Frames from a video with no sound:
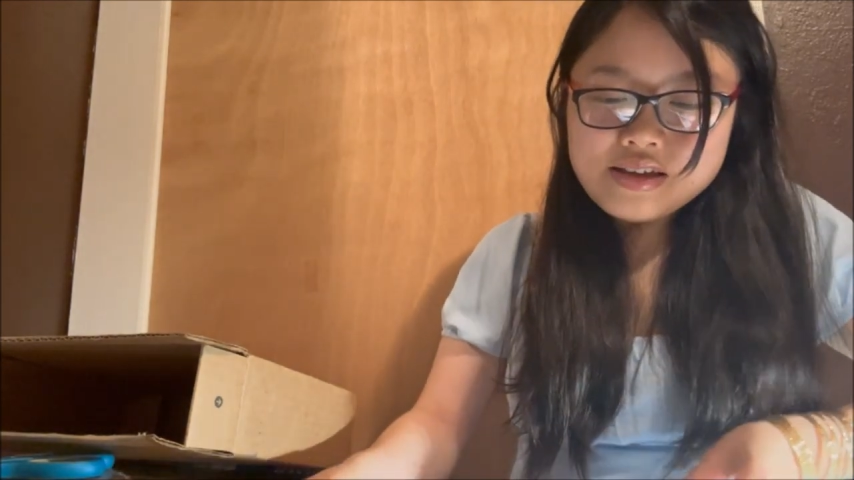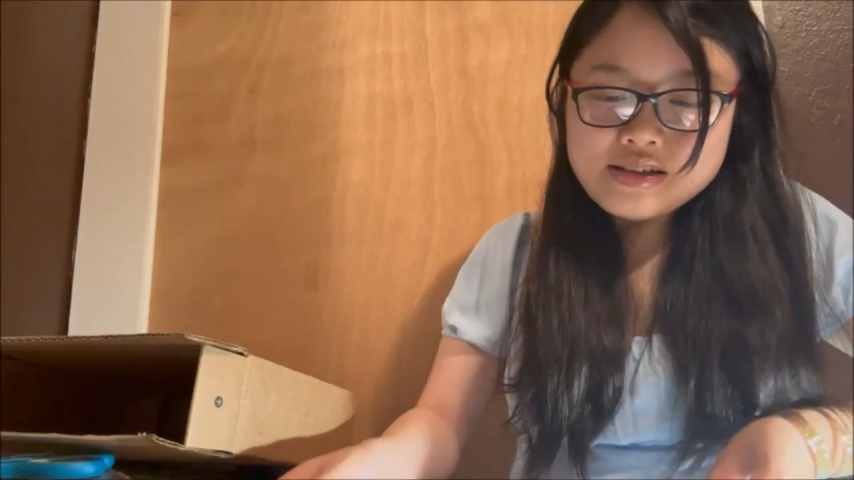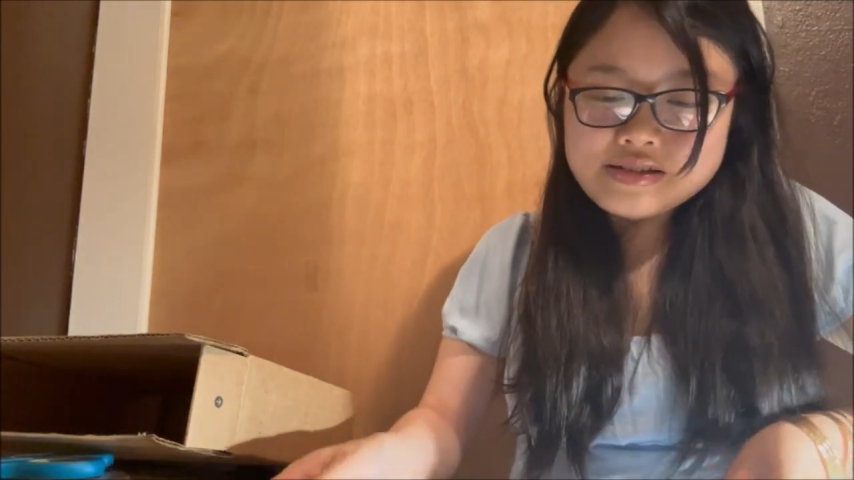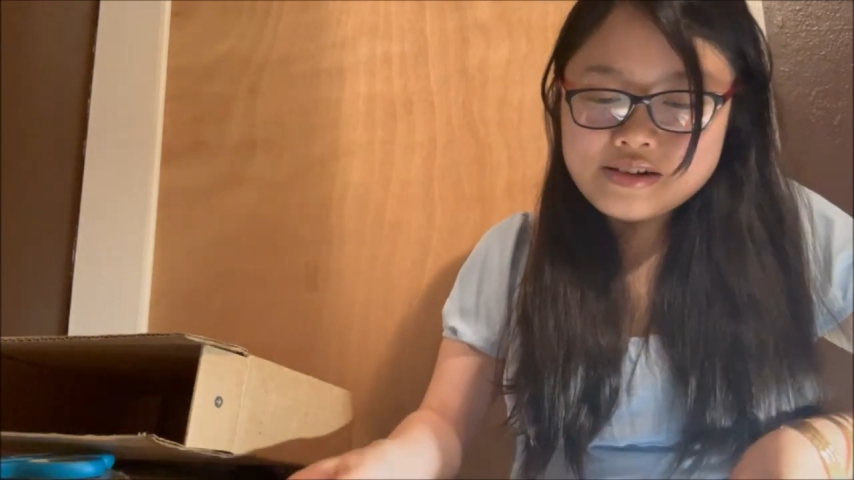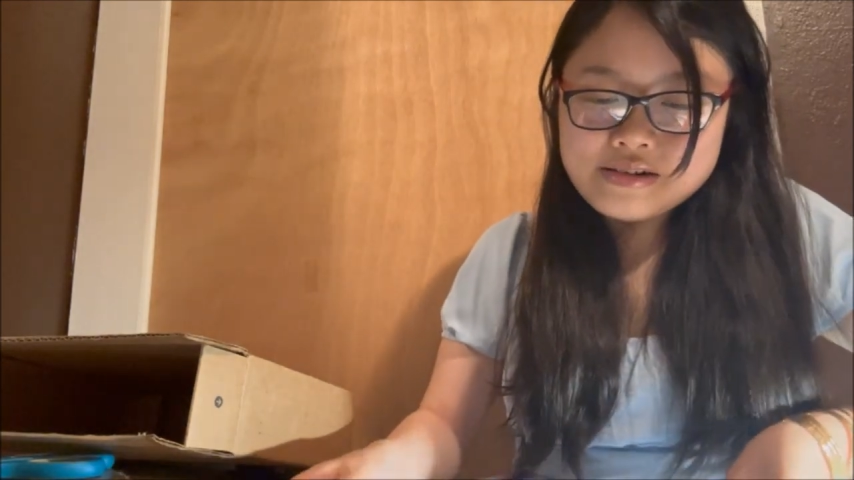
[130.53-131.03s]

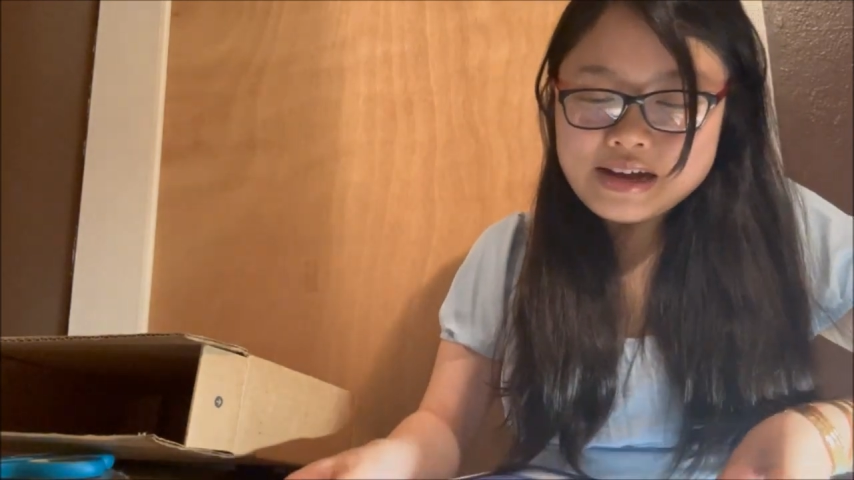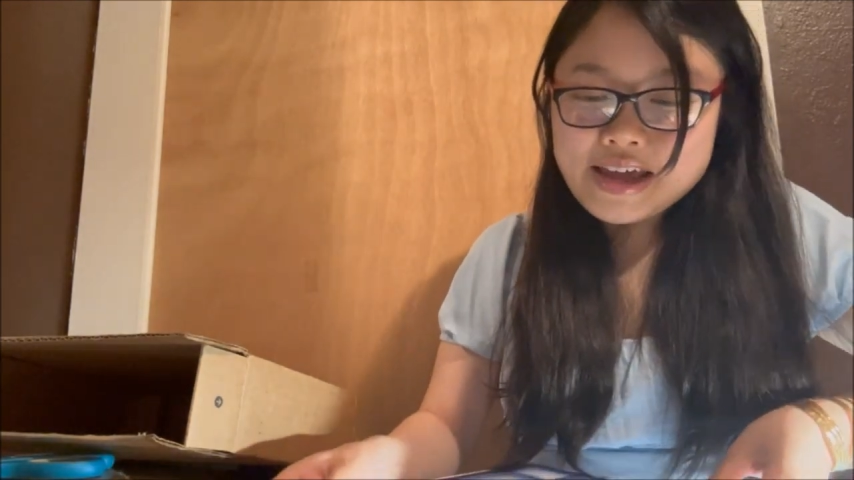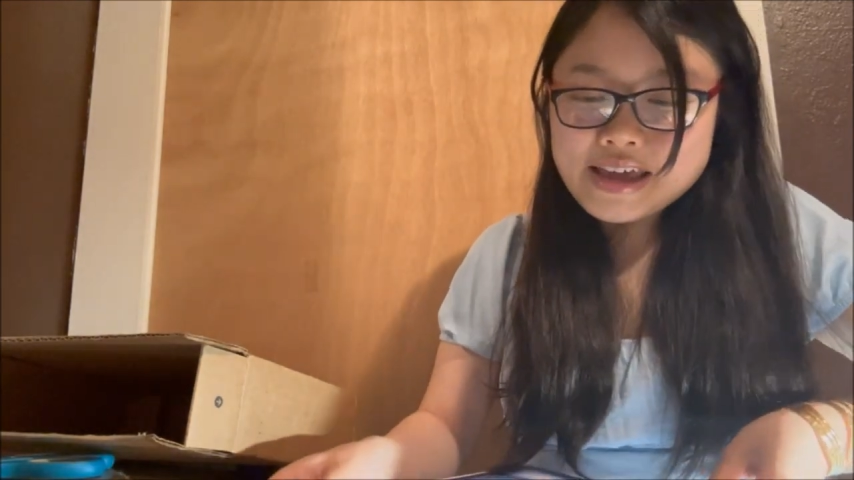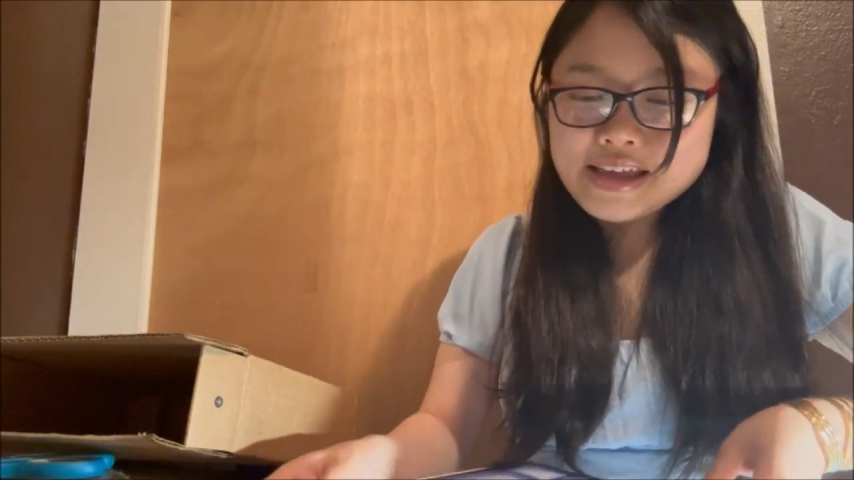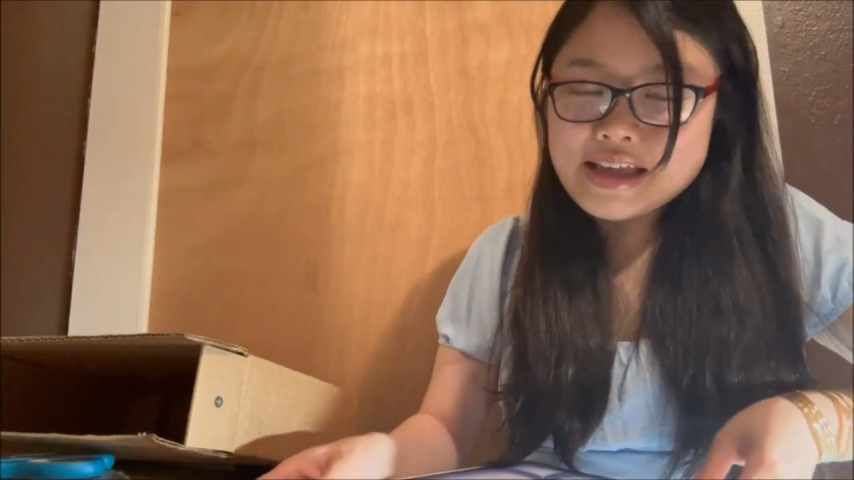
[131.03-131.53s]
So
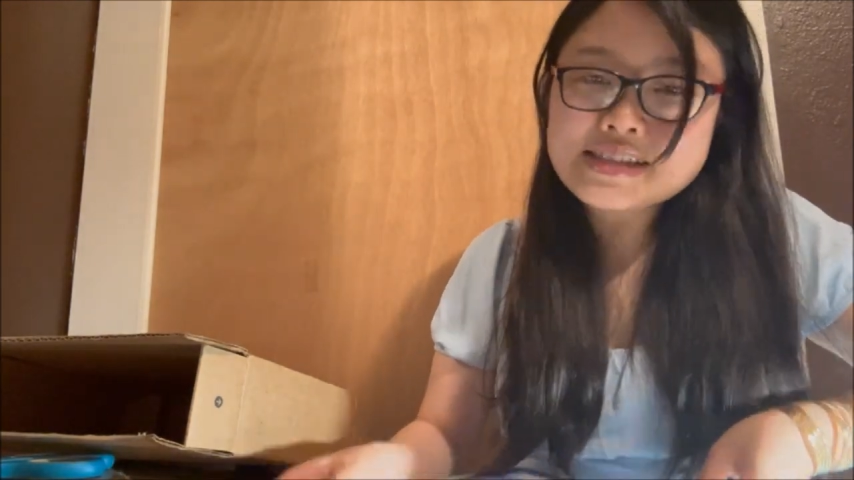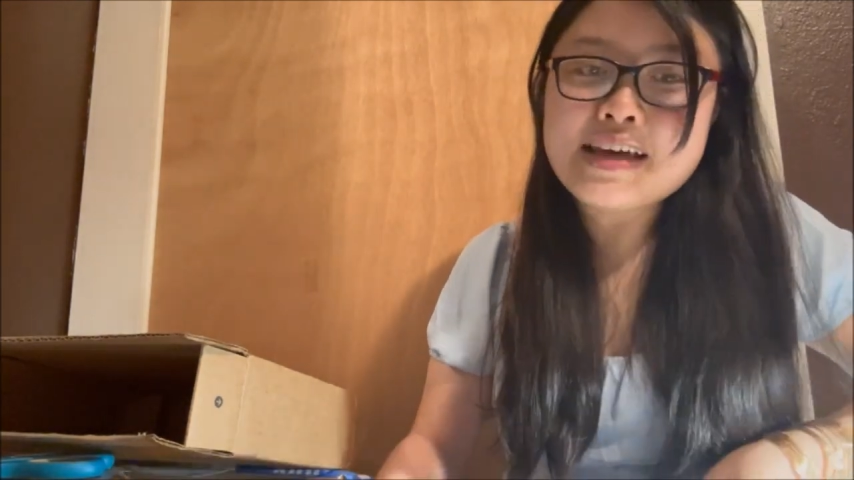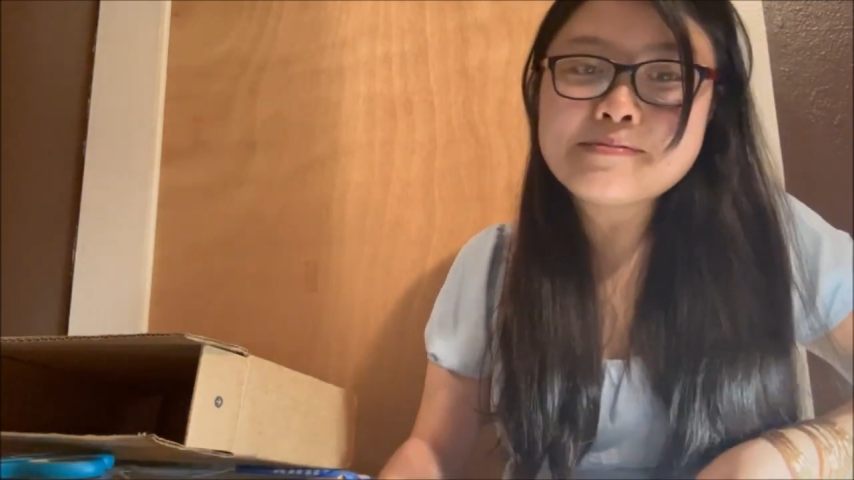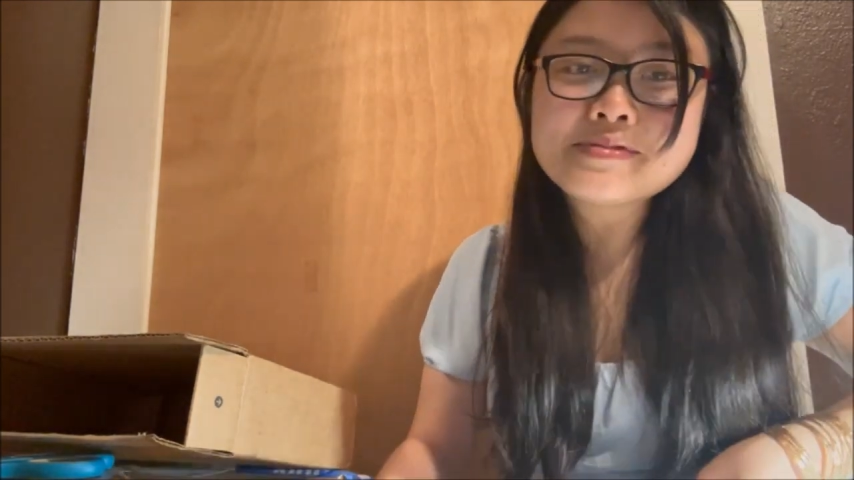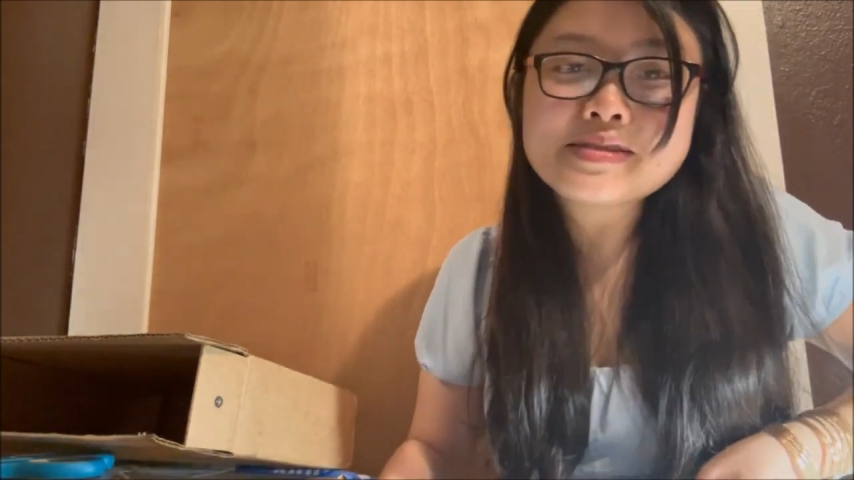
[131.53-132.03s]
I
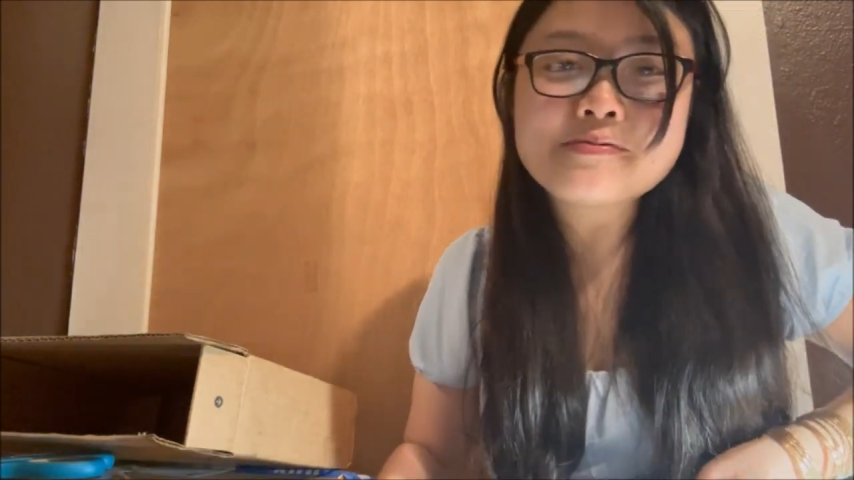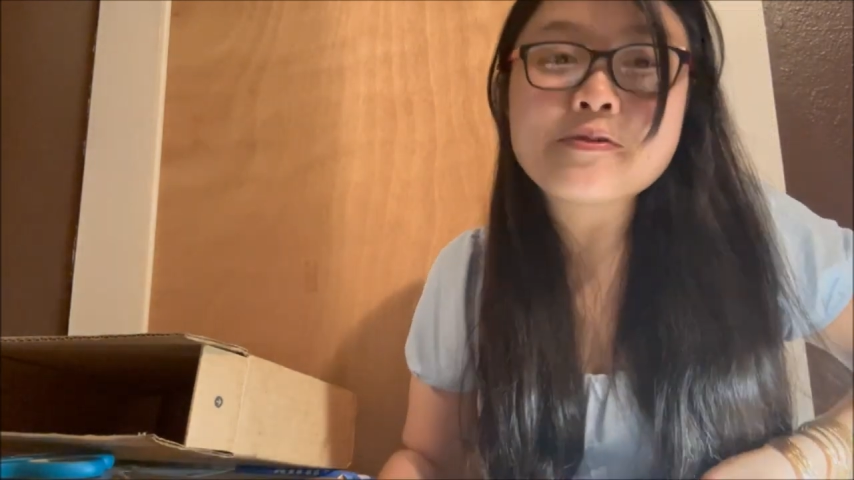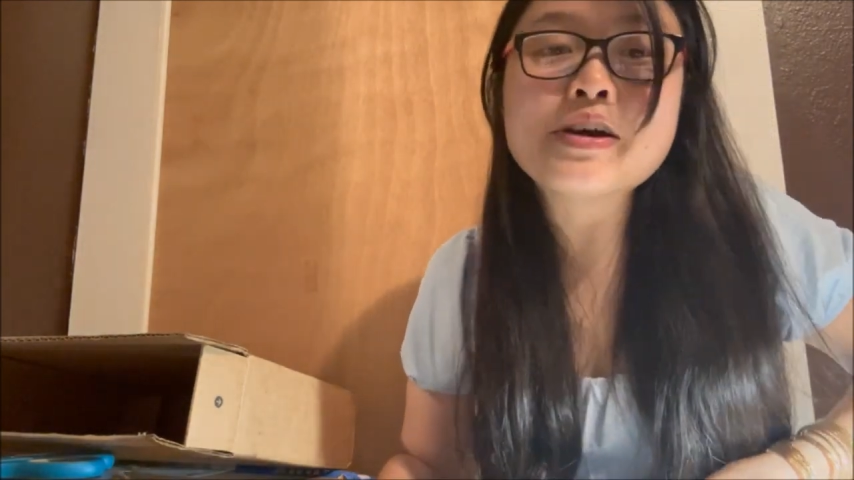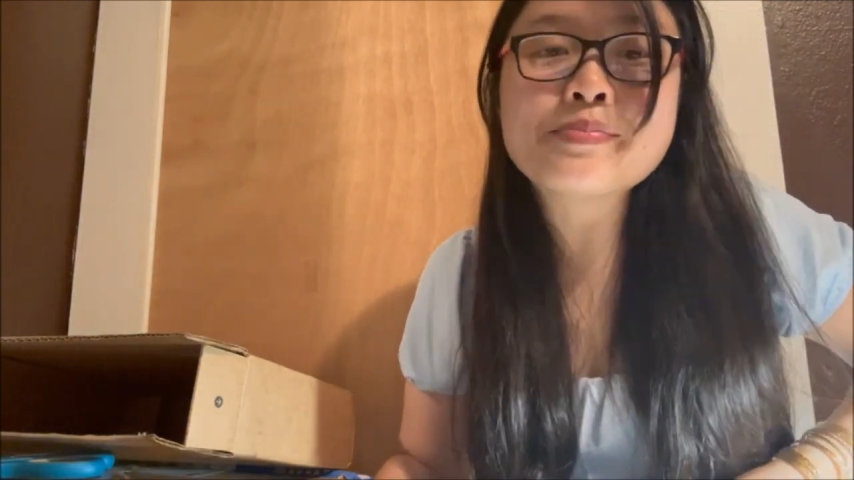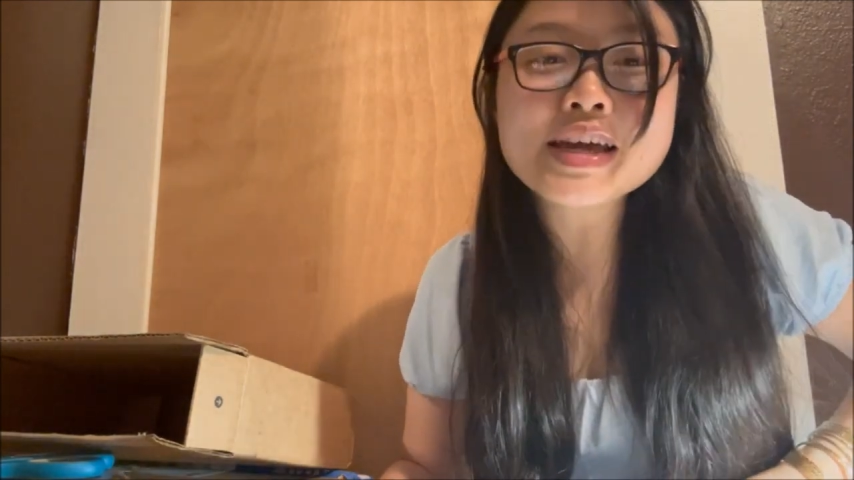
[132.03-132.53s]
attempted
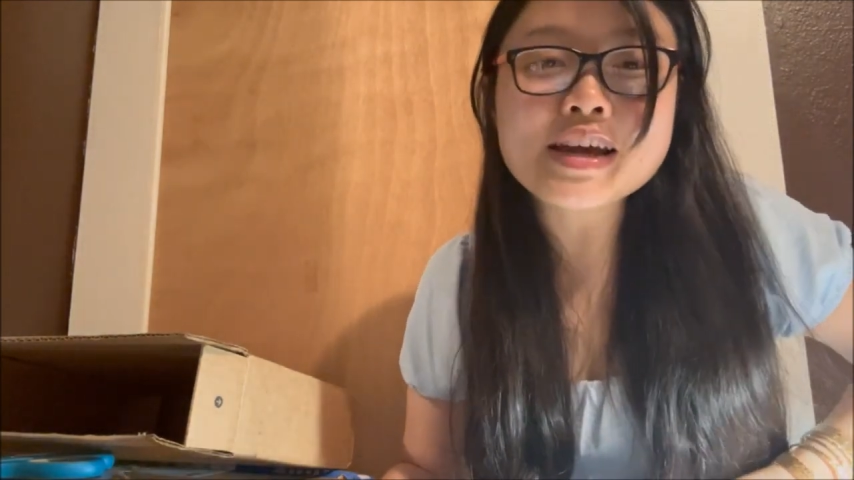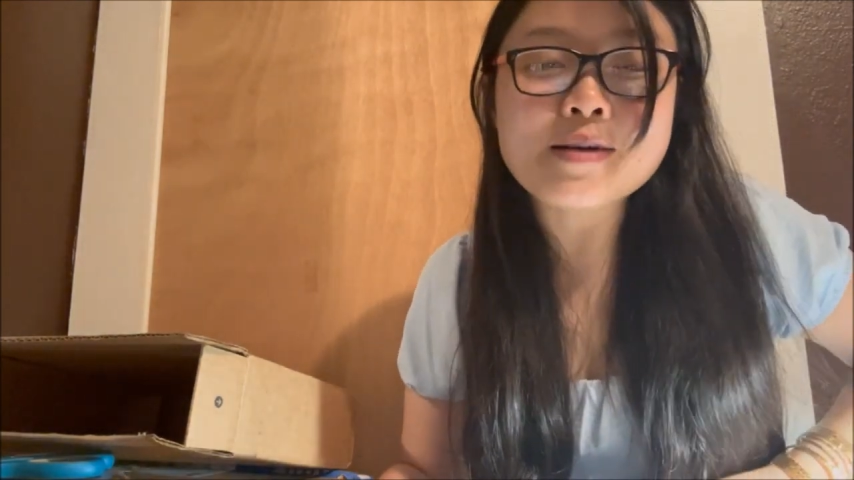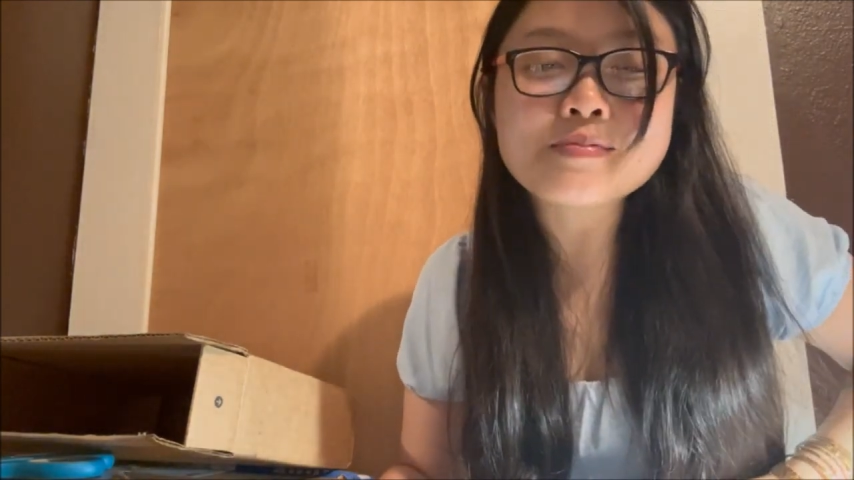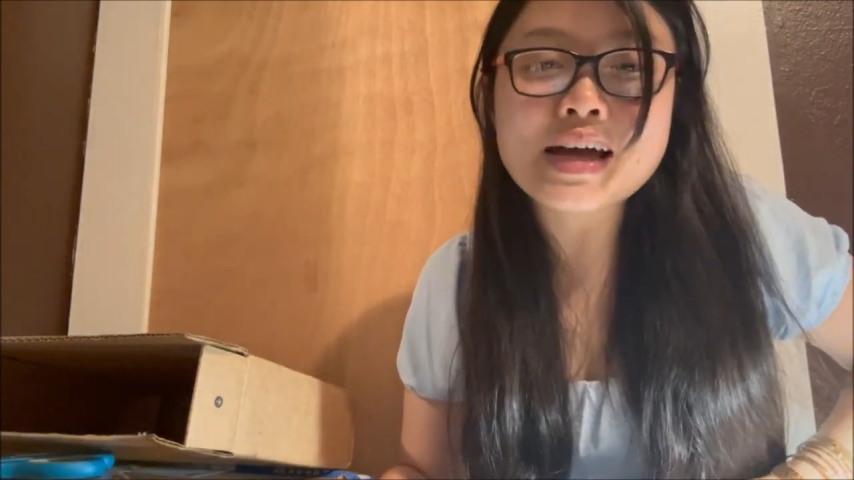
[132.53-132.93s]
for a pickup